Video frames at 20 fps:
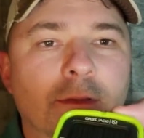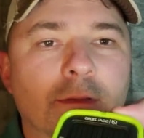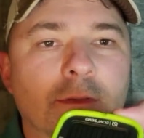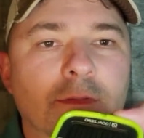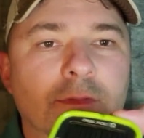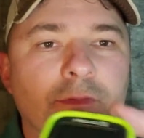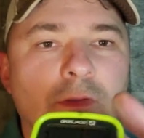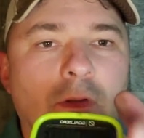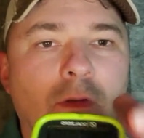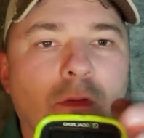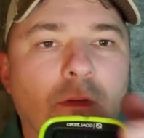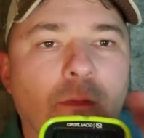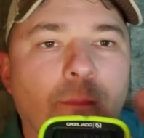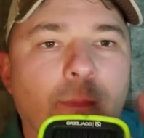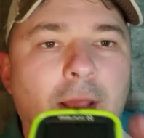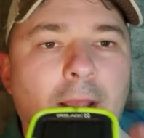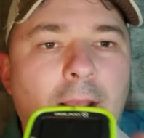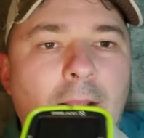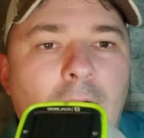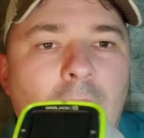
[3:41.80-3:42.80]
the solar
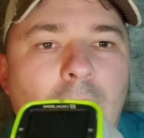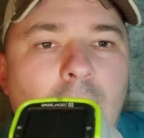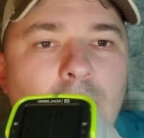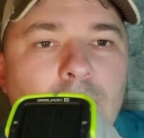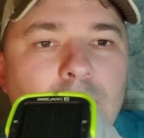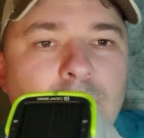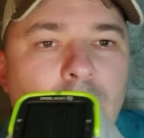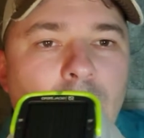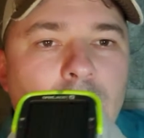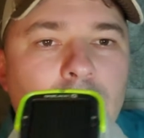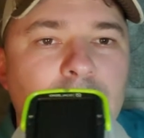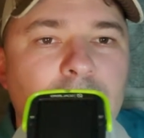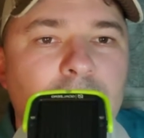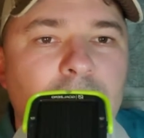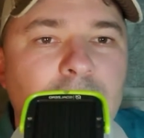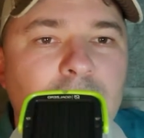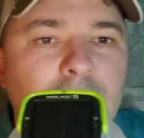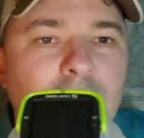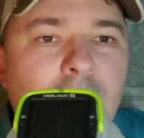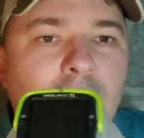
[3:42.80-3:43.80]
panel towards the
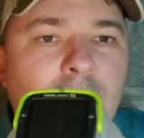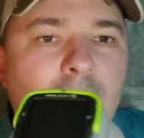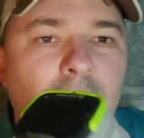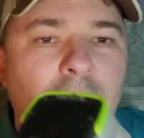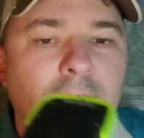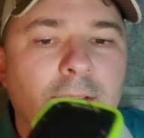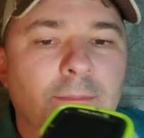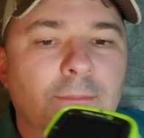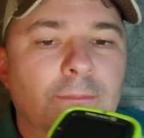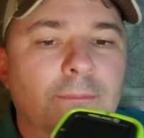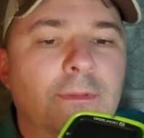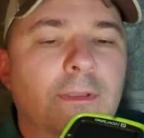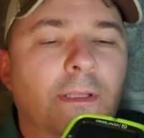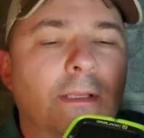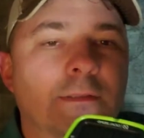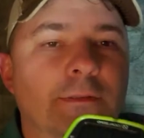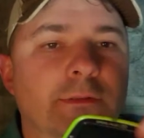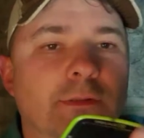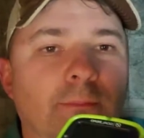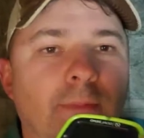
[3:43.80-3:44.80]
sun to
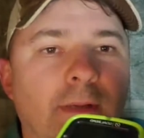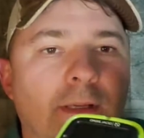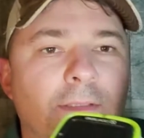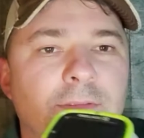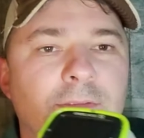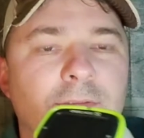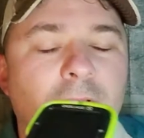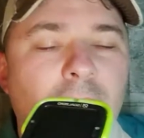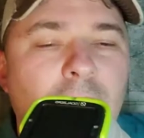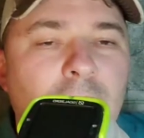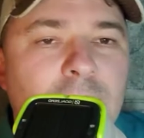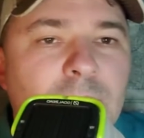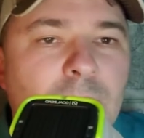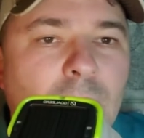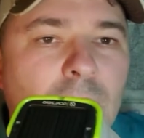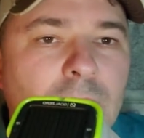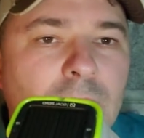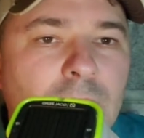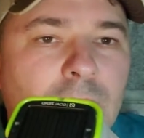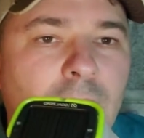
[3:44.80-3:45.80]
get your best sun
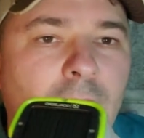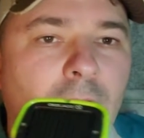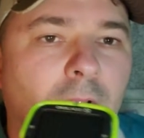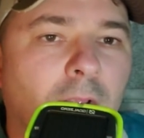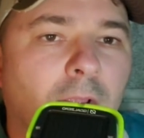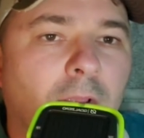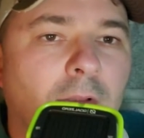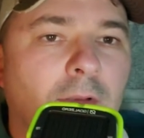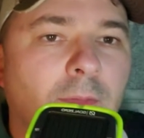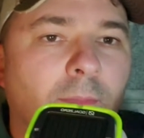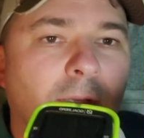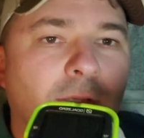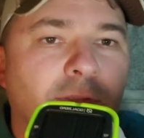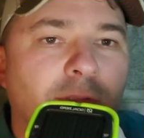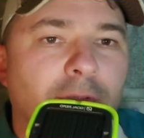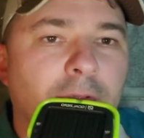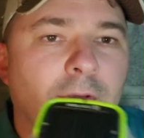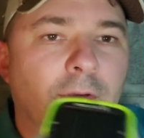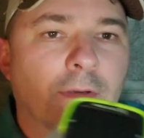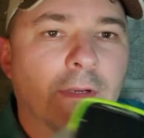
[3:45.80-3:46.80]
exposure, to make
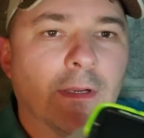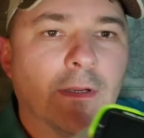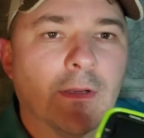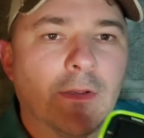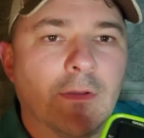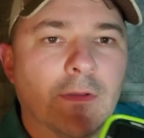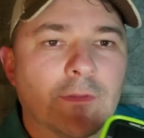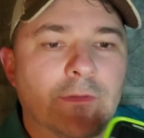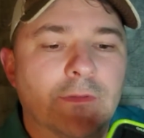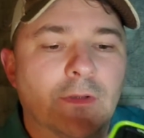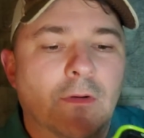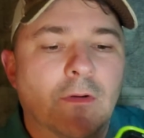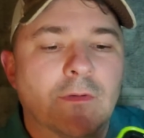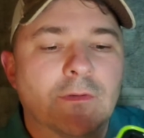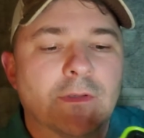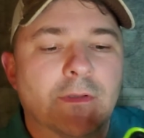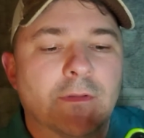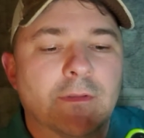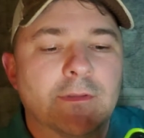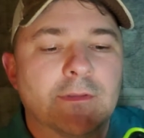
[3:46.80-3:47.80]
sure you're getting a good
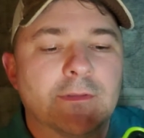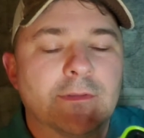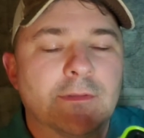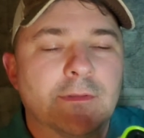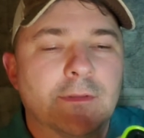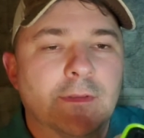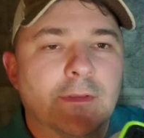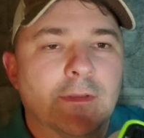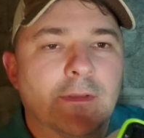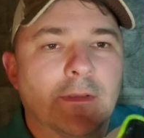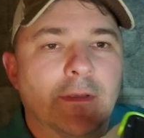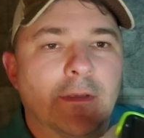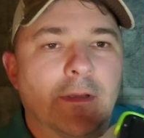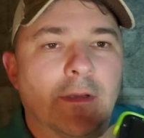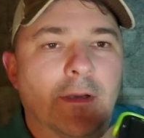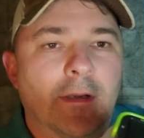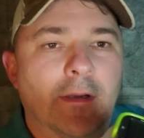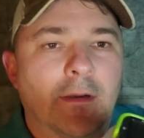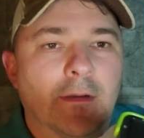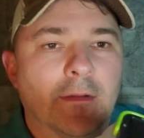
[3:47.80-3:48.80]
charge on this
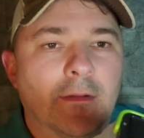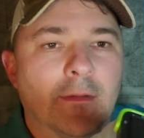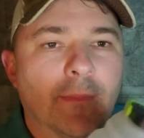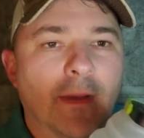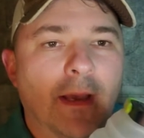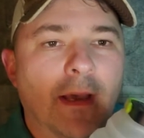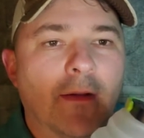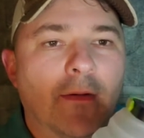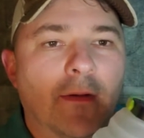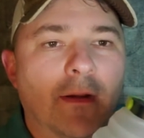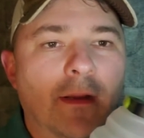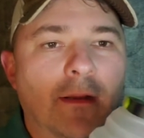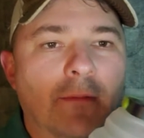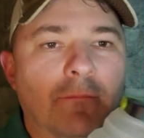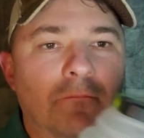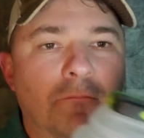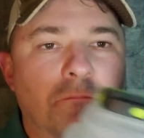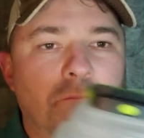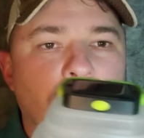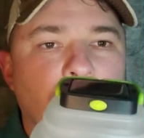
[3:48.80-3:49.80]
on the battery.
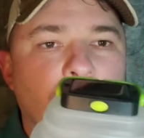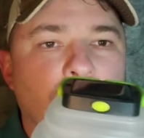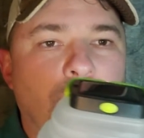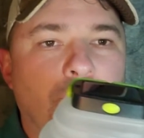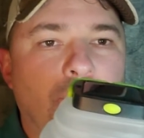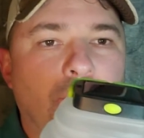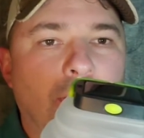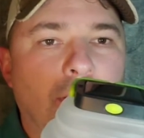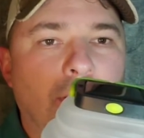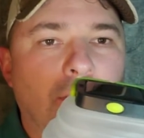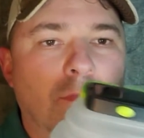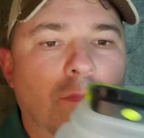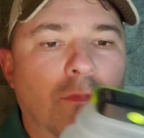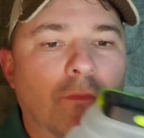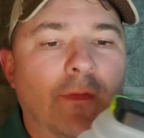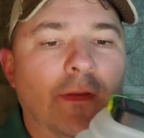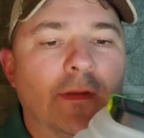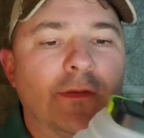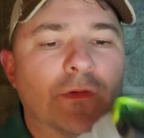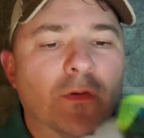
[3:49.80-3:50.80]
Pretty cool
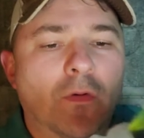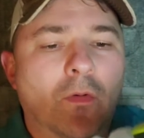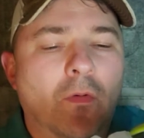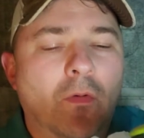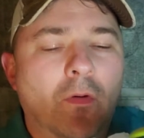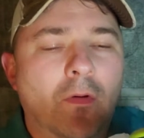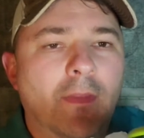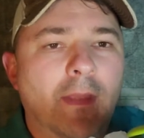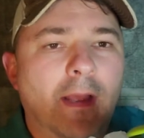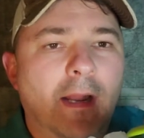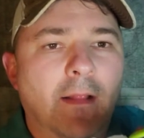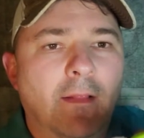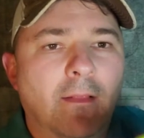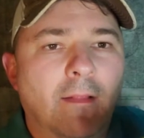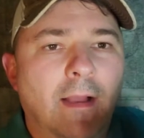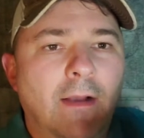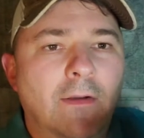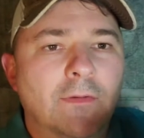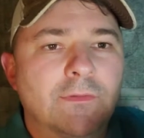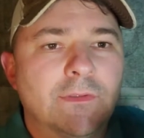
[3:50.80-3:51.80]
feature. Or that
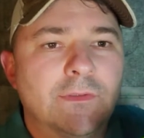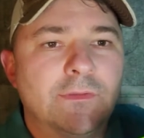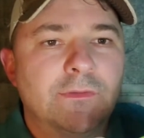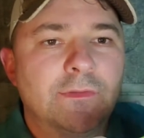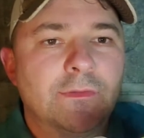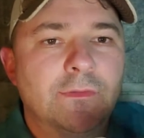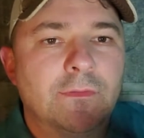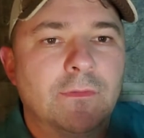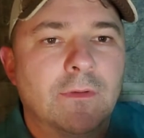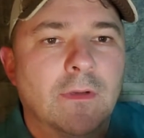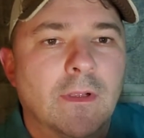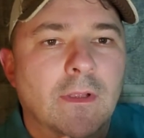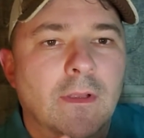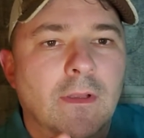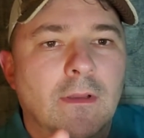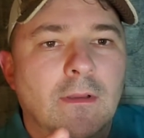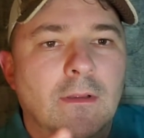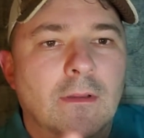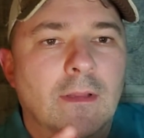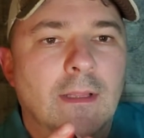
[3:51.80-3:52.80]
allows you to,
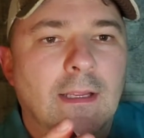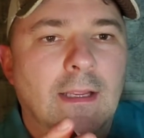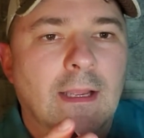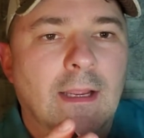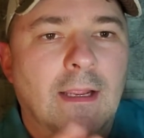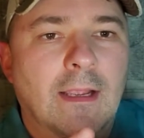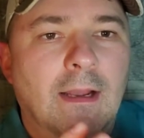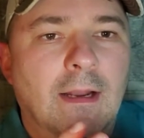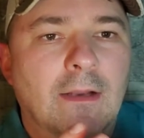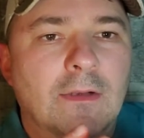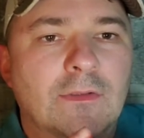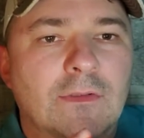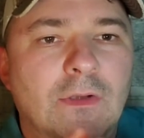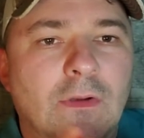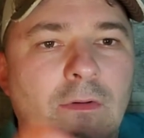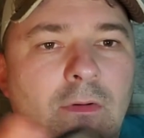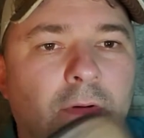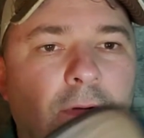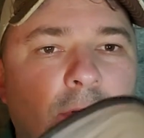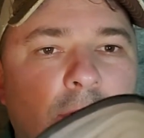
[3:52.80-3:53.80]
like I kind of
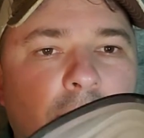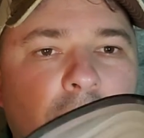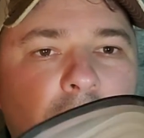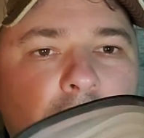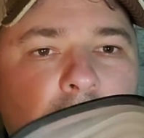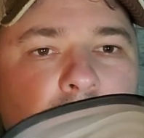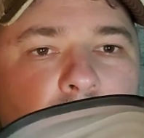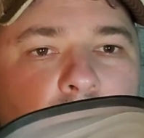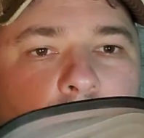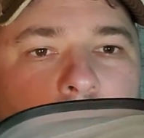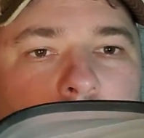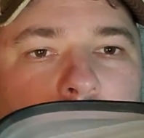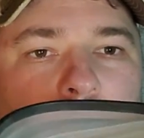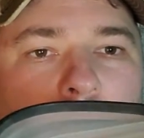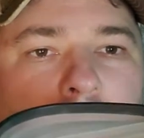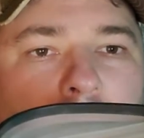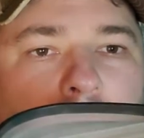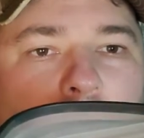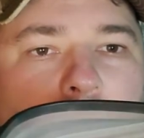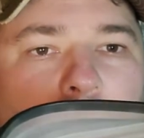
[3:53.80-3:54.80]
showed earlier,
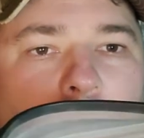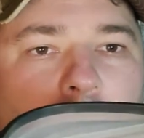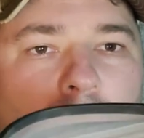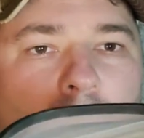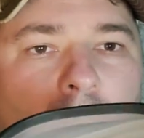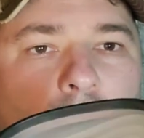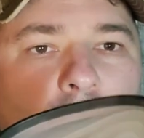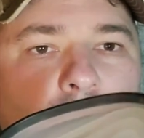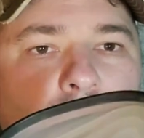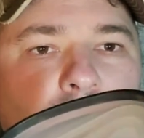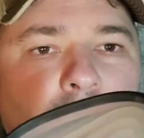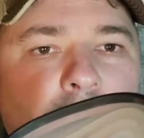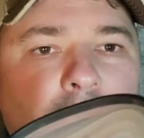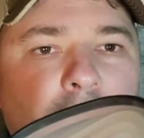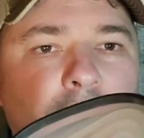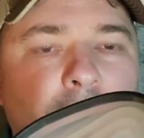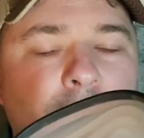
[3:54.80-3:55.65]
play around with